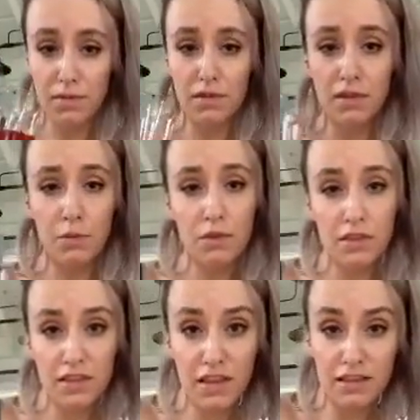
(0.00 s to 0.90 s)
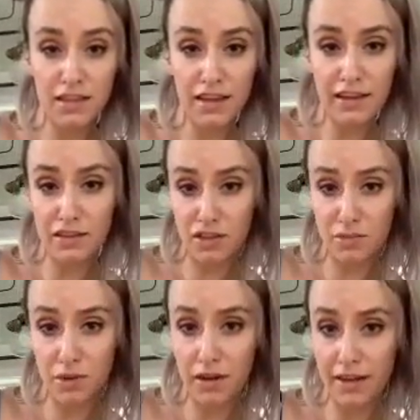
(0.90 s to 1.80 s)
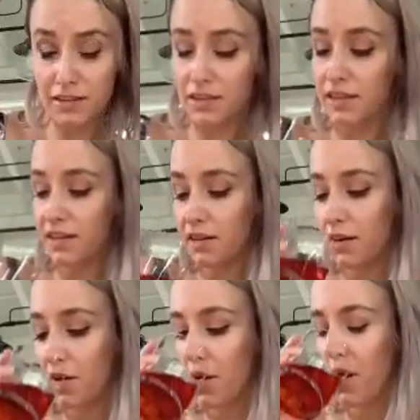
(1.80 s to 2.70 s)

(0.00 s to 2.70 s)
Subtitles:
someone's suggesting I should put ice in here.